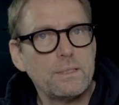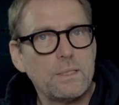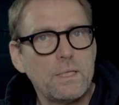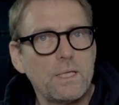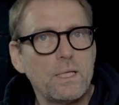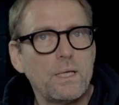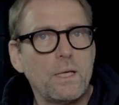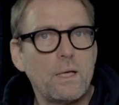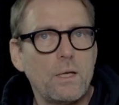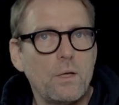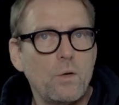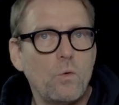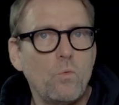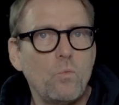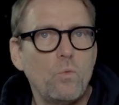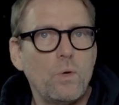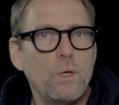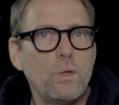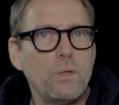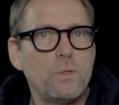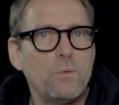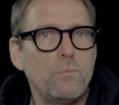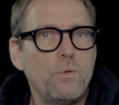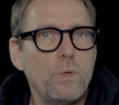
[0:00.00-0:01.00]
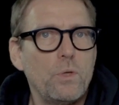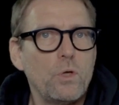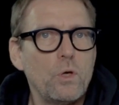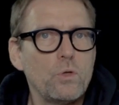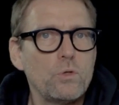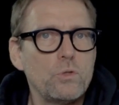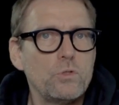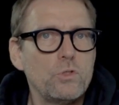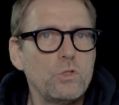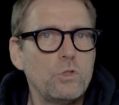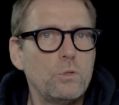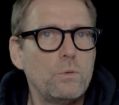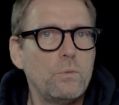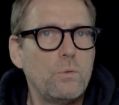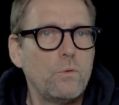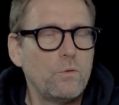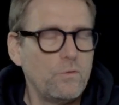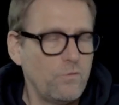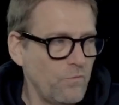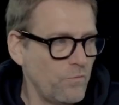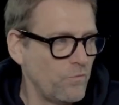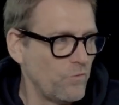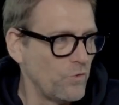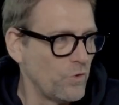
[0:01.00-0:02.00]
clear where it belongs,
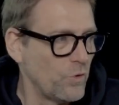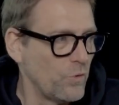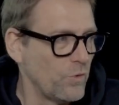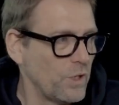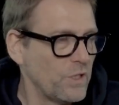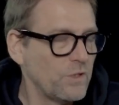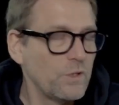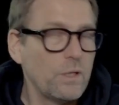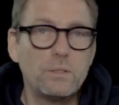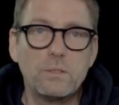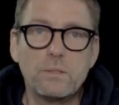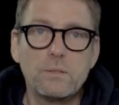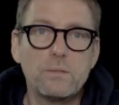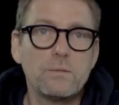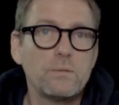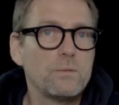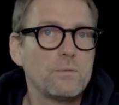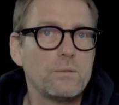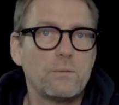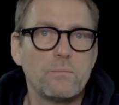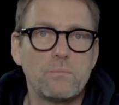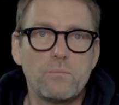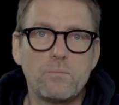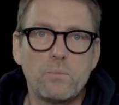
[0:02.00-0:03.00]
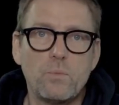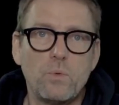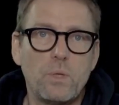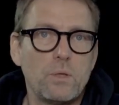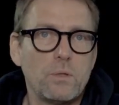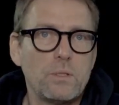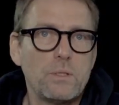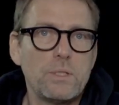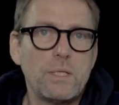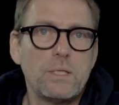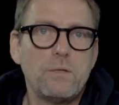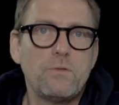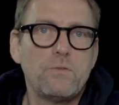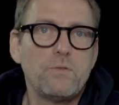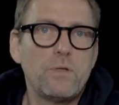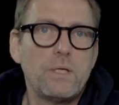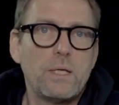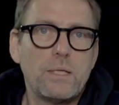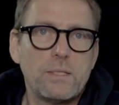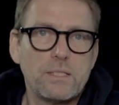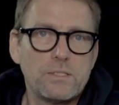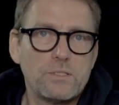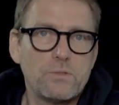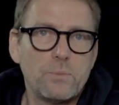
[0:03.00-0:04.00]
or rather, where it can
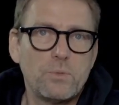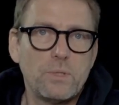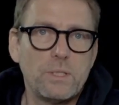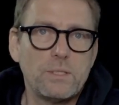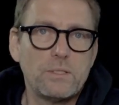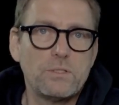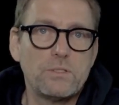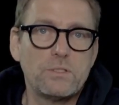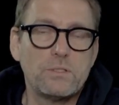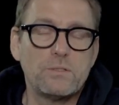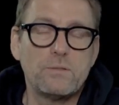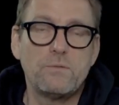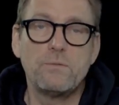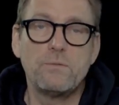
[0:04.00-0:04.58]
find its place.